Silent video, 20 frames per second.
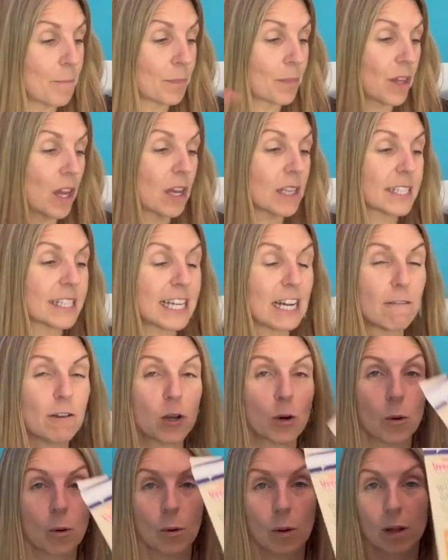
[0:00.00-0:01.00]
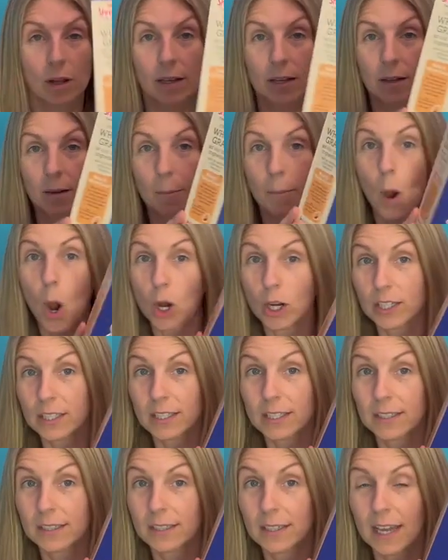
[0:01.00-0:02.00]
cereal
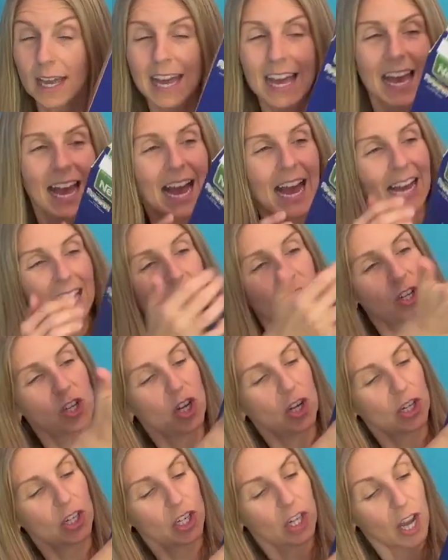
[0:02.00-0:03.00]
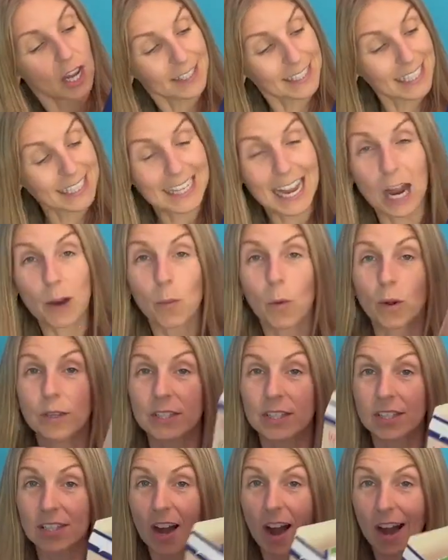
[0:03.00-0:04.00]
box and you're going to cut it down one
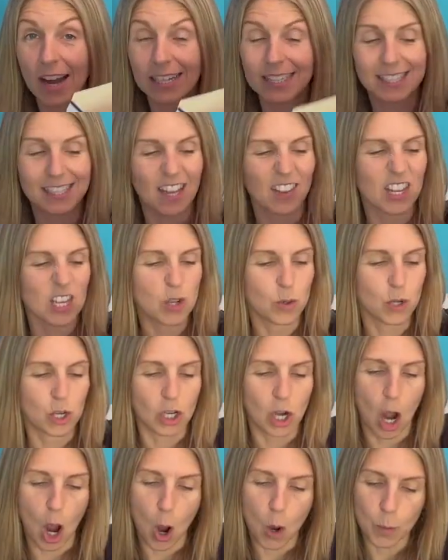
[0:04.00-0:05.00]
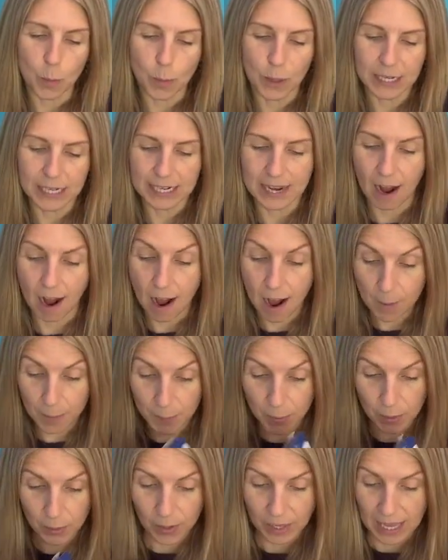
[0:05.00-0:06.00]
side so that you can open it
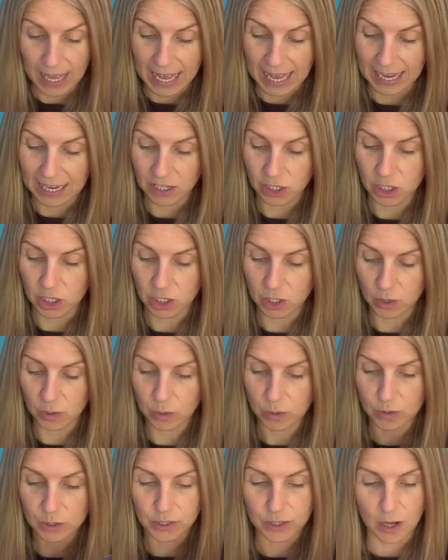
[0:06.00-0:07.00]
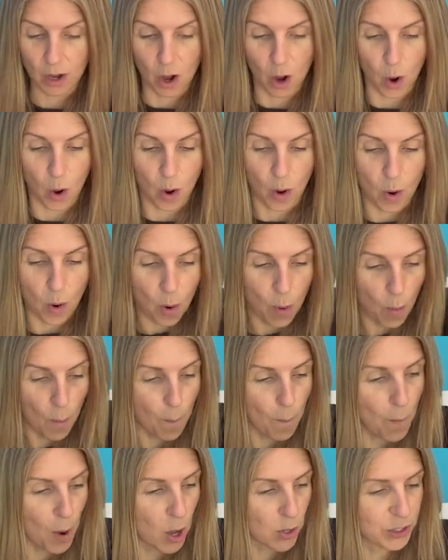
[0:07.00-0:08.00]
up and use
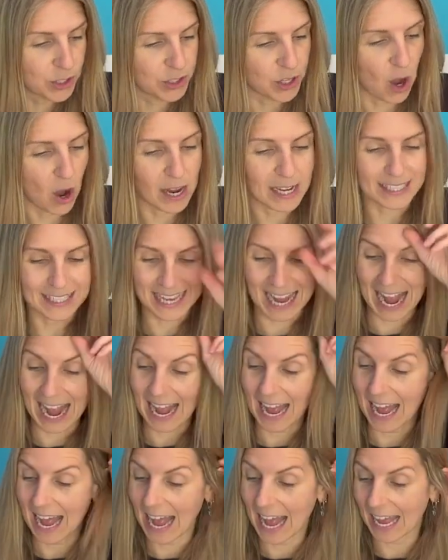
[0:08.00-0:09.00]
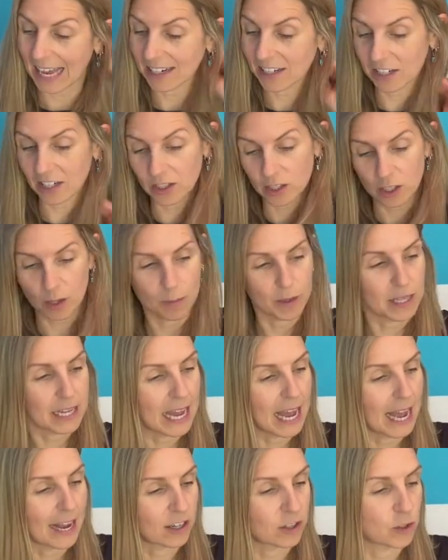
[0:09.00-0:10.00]
both sides and some of
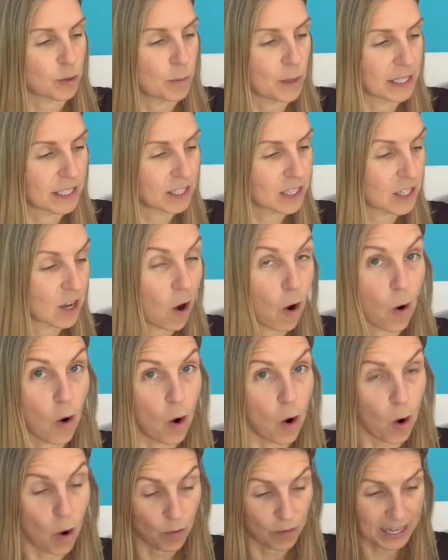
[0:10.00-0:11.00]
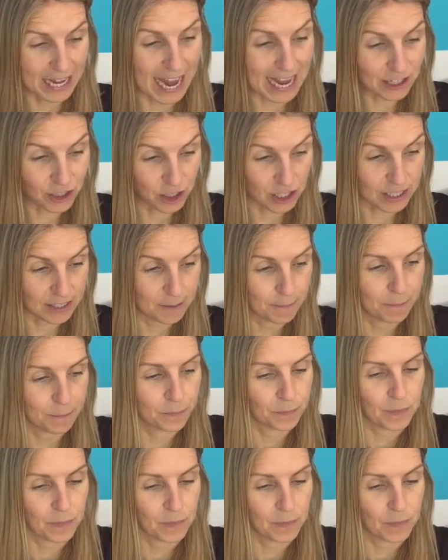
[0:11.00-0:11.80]
the extra bits on the edges.